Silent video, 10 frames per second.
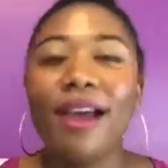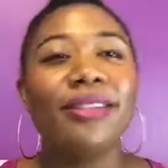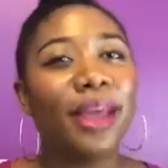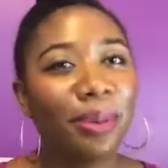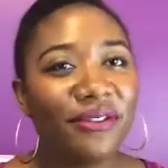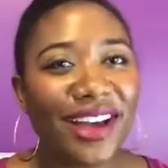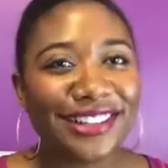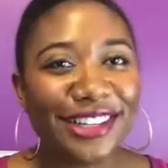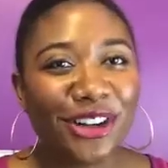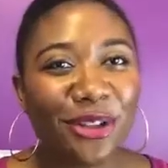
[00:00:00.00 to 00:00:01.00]
They put
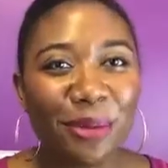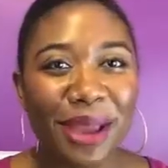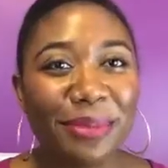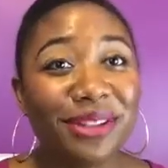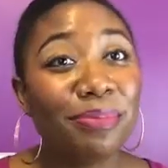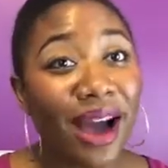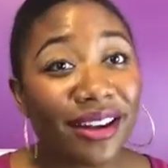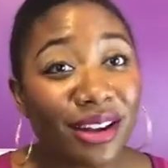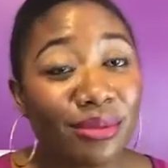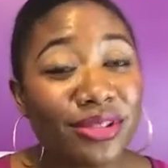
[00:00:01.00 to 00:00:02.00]
Vaseline on their baby's
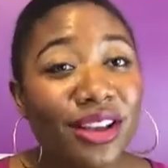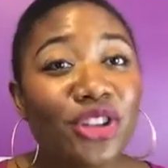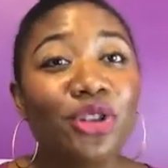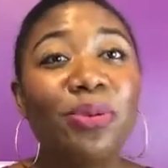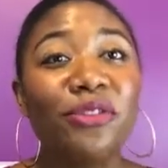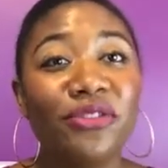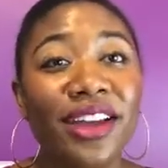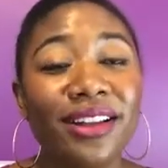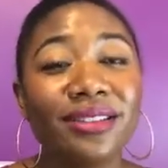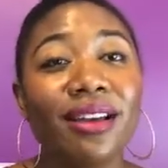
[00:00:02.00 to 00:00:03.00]
bottoms to
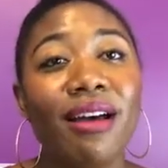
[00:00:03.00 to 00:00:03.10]
prevent